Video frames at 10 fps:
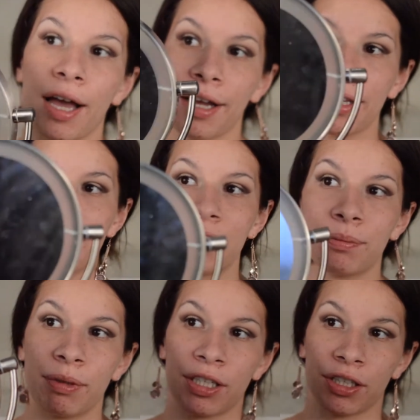I got
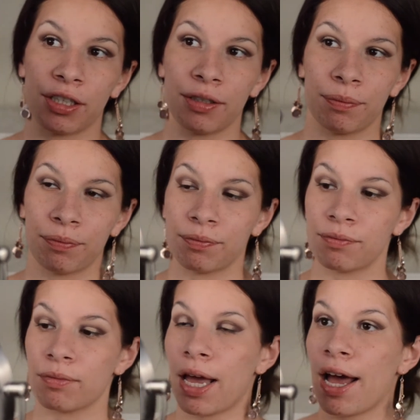this mirror
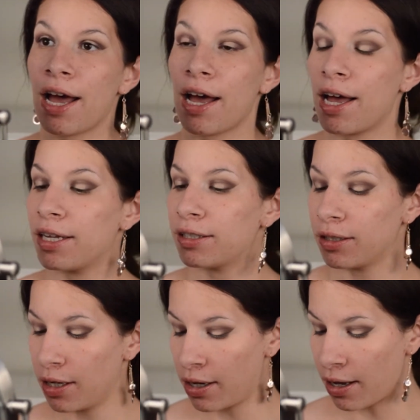at
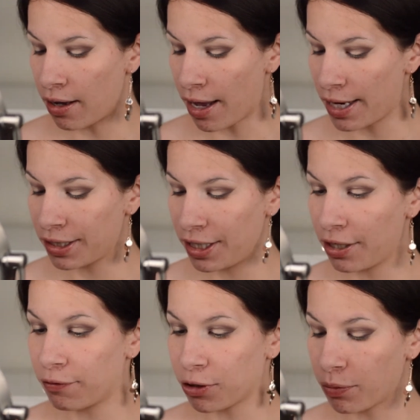
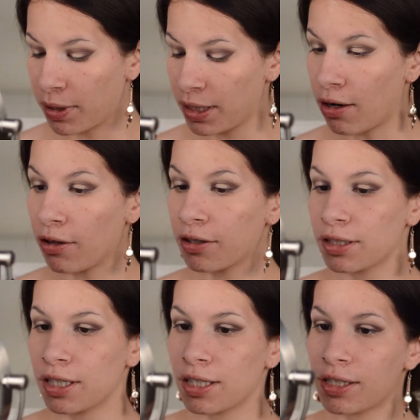IKEA for $20,
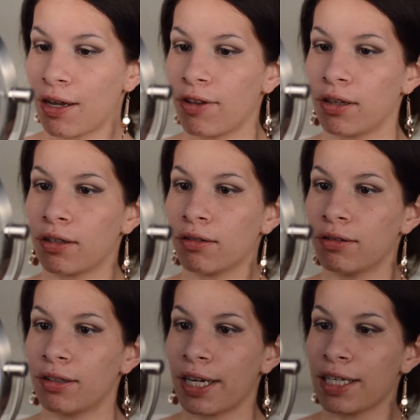and it does have a
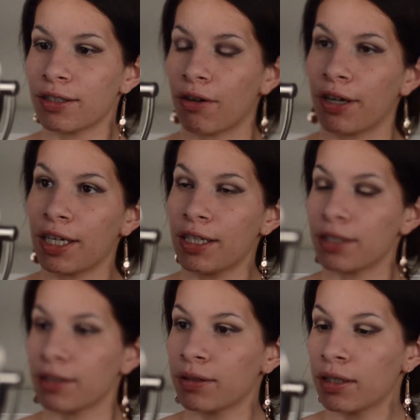little light on
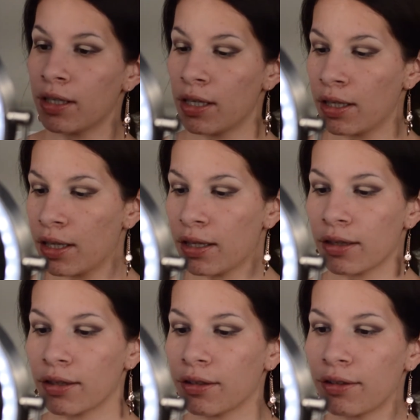it.
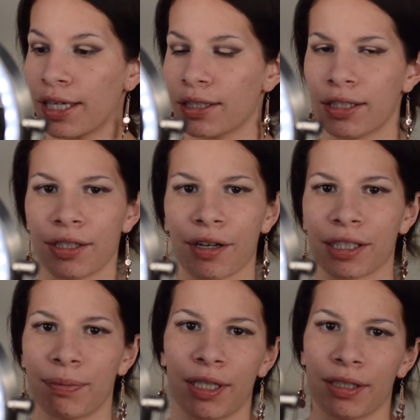The light
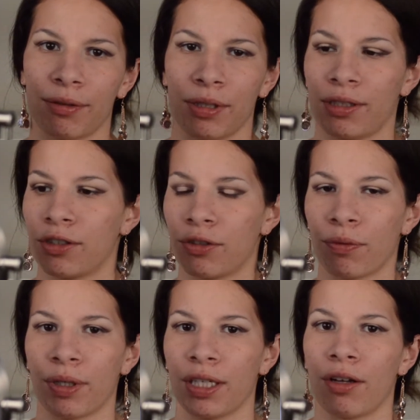sucks because it was
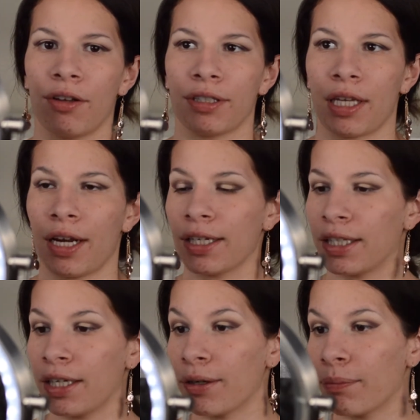$20 at
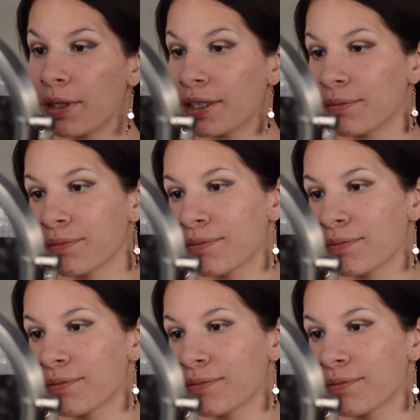IKEA, but